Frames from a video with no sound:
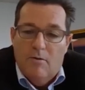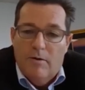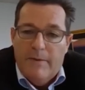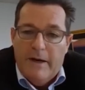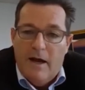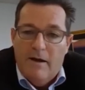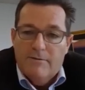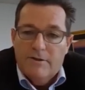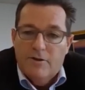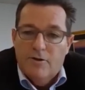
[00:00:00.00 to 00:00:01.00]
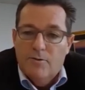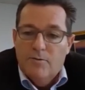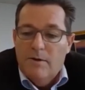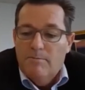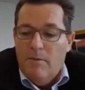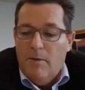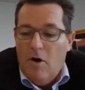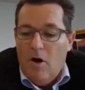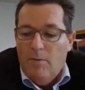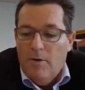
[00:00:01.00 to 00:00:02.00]
we've been able to
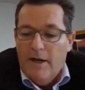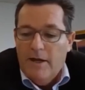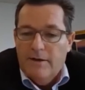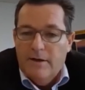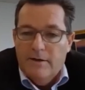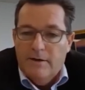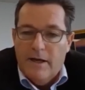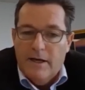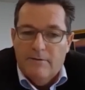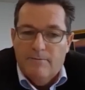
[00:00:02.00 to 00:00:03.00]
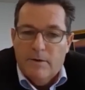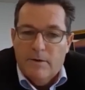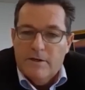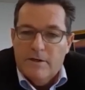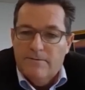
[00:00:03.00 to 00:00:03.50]
operate and progress the